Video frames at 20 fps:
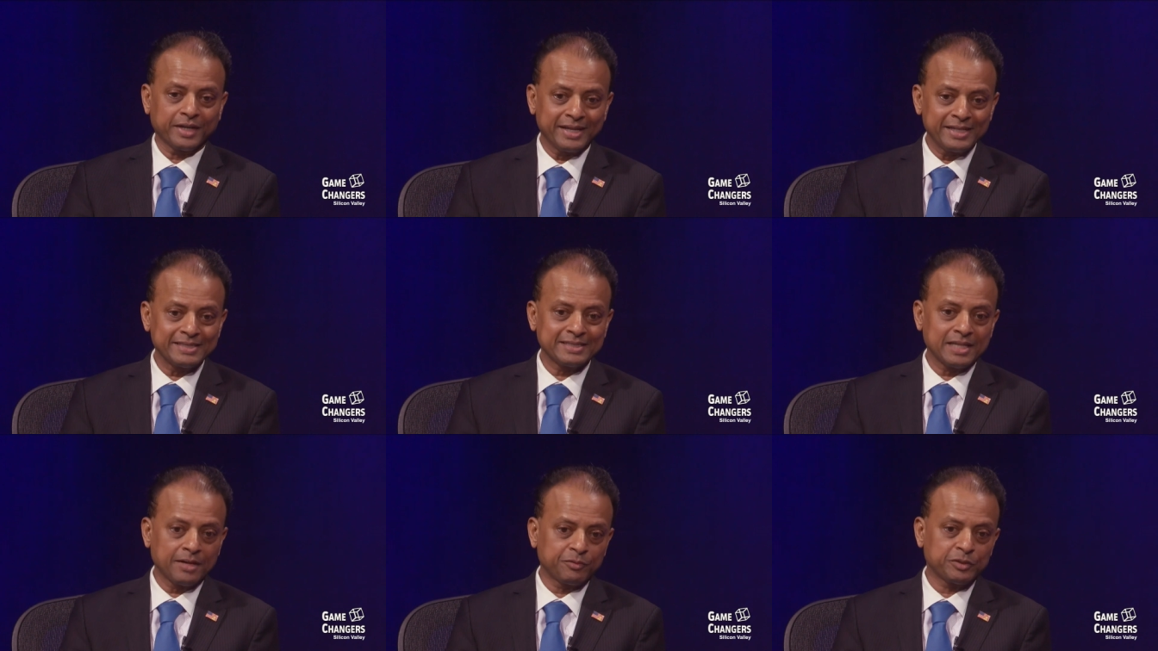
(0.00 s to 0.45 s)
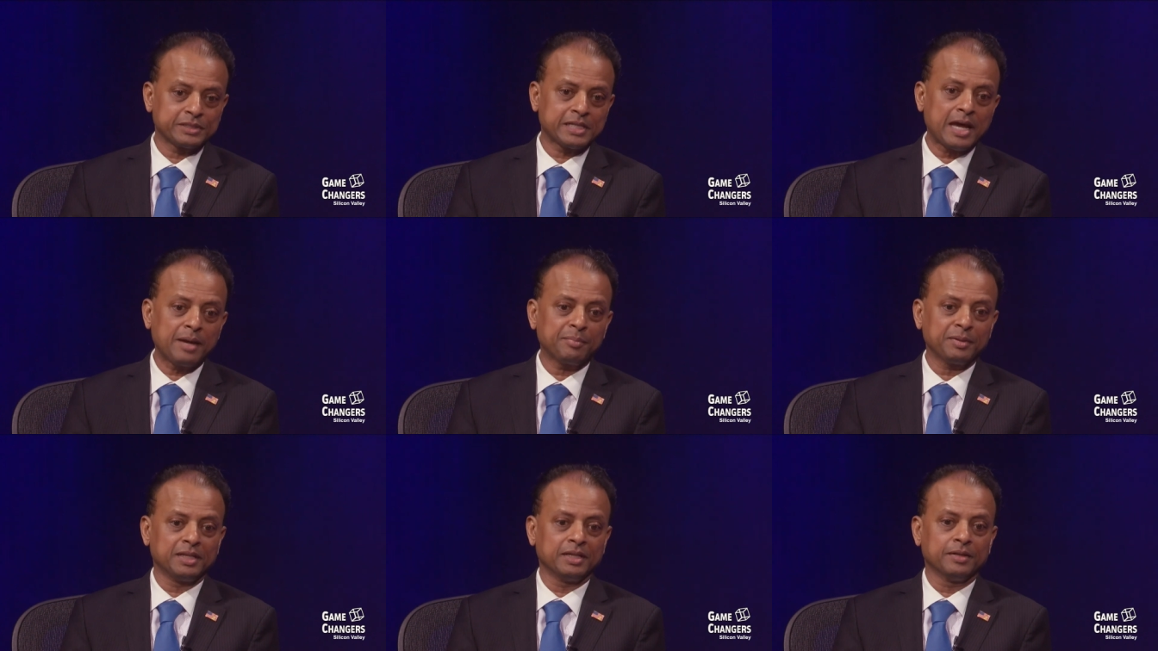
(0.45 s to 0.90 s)
else that was
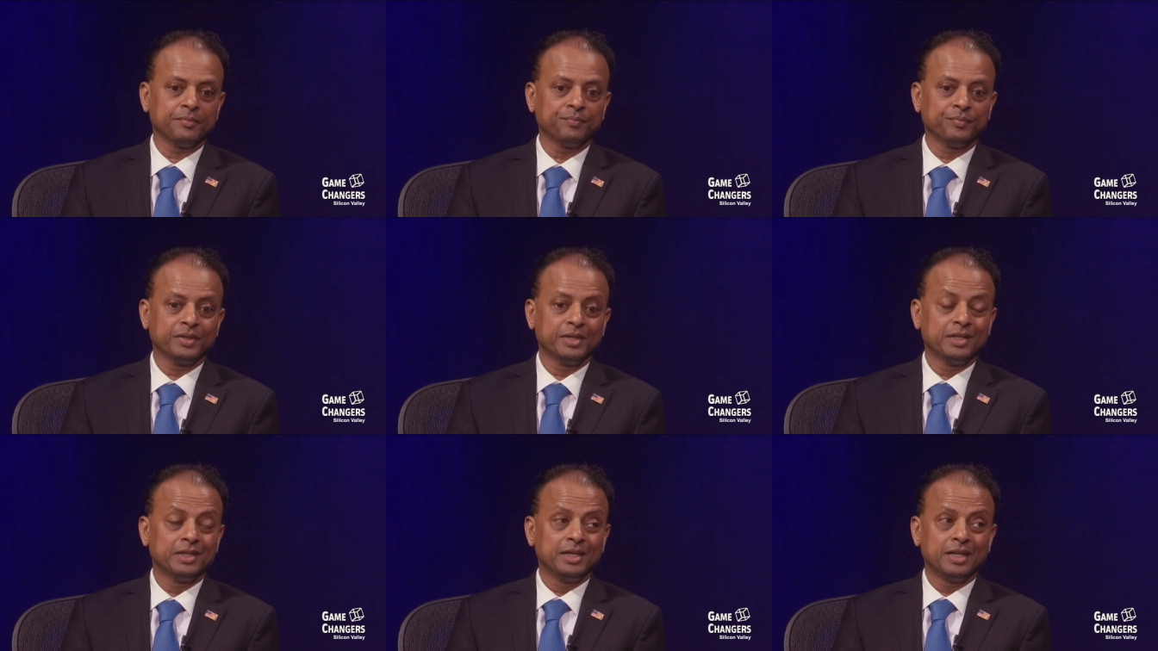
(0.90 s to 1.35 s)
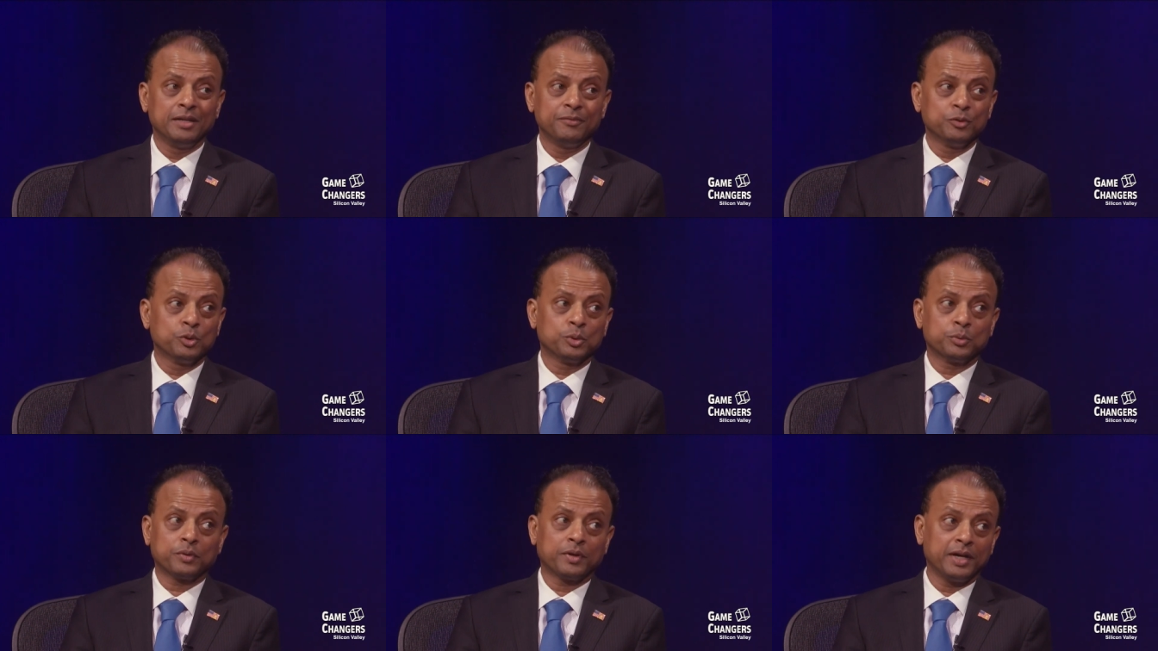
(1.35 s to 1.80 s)
happening, it
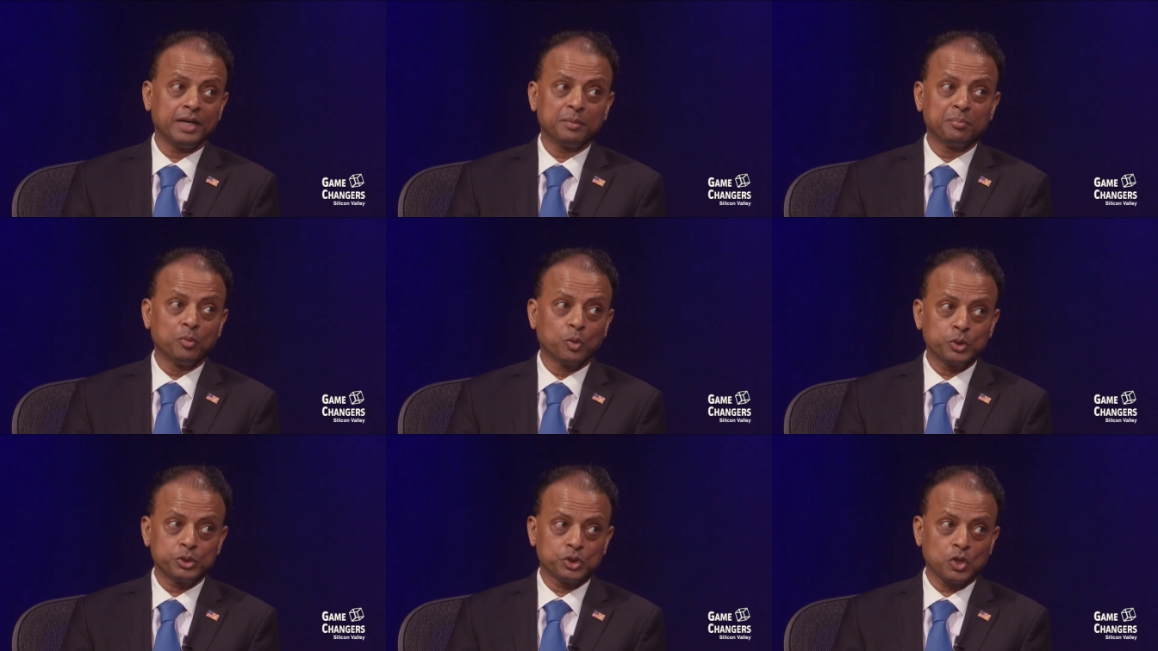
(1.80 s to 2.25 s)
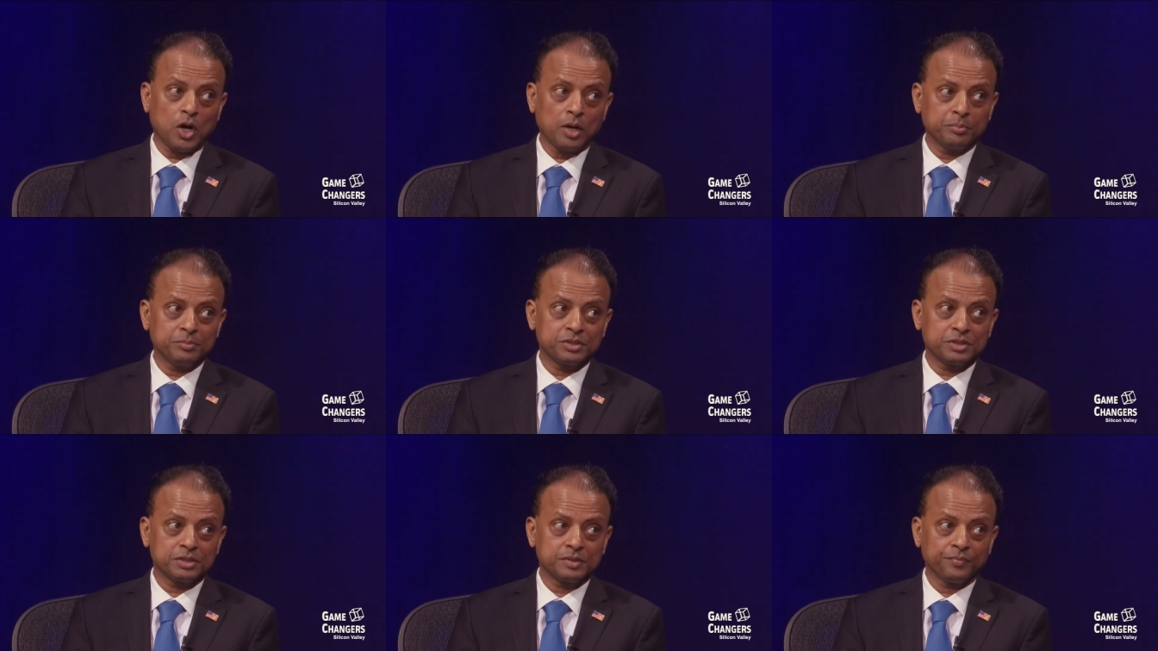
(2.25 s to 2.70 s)
could create more
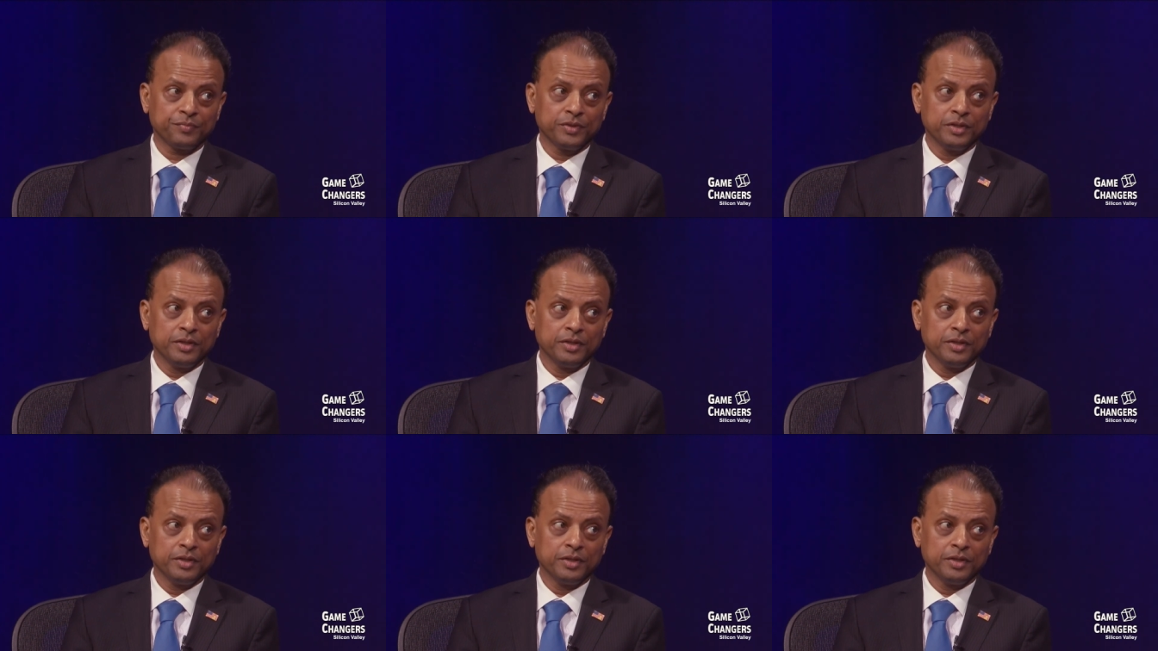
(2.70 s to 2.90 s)
jobs.